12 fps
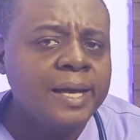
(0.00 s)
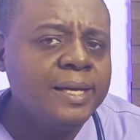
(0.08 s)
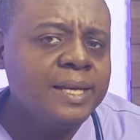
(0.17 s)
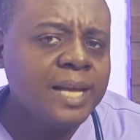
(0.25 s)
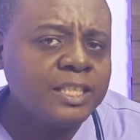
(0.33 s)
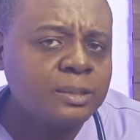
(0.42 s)
In
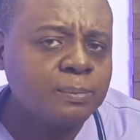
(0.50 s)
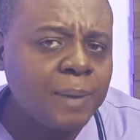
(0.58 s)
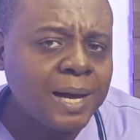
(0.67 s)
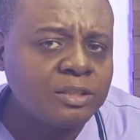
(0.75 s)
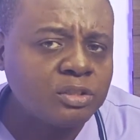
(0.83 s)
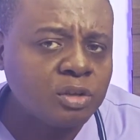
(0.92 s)
the next
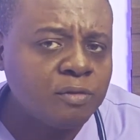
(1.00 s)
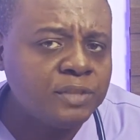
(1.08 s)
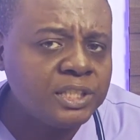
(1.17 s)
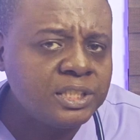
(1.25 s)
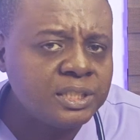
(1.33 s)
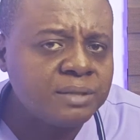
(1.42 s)
parts of
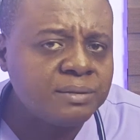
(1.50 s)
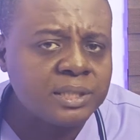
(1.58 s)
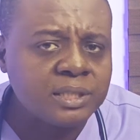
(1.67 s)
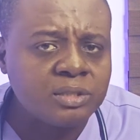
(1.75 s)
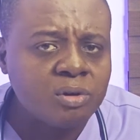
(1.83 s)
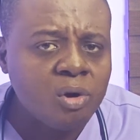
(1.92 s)
this
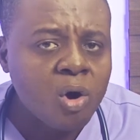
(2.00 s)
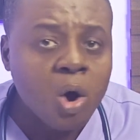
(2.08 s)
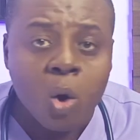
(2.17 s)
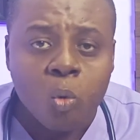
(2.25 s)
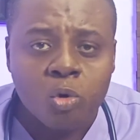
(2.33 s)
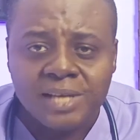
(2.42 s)
series,
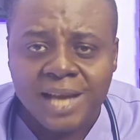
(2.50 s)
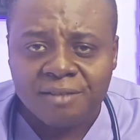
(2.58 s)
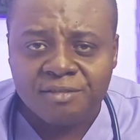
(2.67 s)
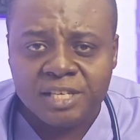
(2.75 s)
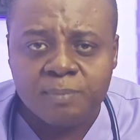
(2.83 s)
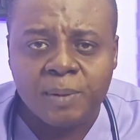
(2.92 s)
we'll
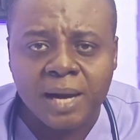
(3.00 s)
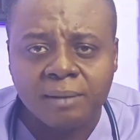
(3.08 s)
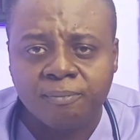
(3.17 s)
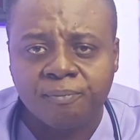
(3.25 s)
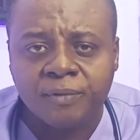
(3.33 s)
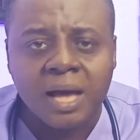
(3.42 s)
dive
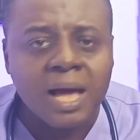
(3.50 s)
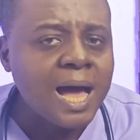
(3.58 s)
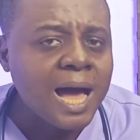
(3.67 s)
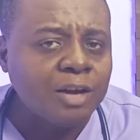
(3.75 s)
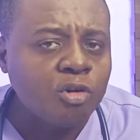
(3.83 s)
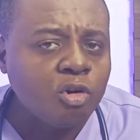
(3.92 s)
deeper
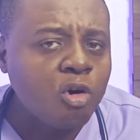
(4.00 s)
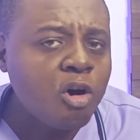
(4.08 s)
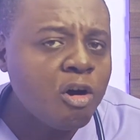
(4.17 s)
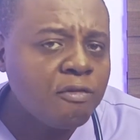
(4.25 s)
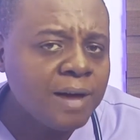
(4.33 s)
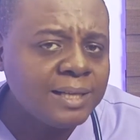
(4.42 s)
and
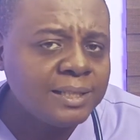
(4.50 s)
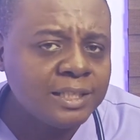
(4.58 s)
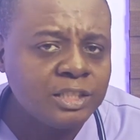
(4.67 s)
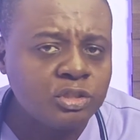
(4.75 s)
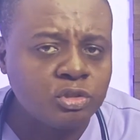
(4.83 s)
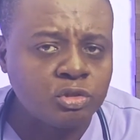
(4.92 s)
uncover
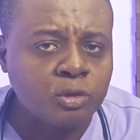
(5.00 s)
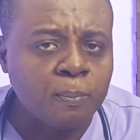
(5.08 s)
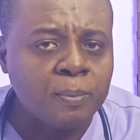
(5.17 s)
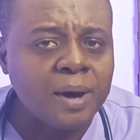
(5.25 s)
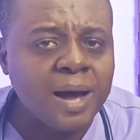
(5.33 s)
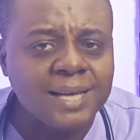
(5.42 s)
the
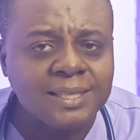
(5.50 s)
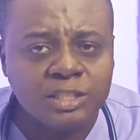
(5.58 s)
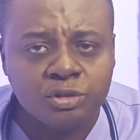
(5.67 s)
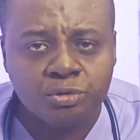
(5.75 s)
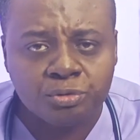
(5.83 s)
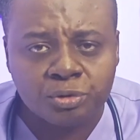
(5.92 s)

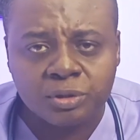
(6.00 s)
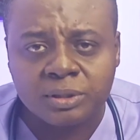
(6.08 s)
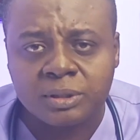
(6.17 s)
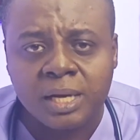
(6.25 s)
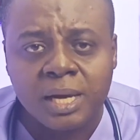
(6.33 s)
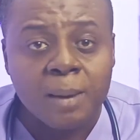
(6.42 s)
surprising
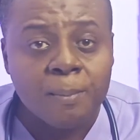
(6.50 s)
truths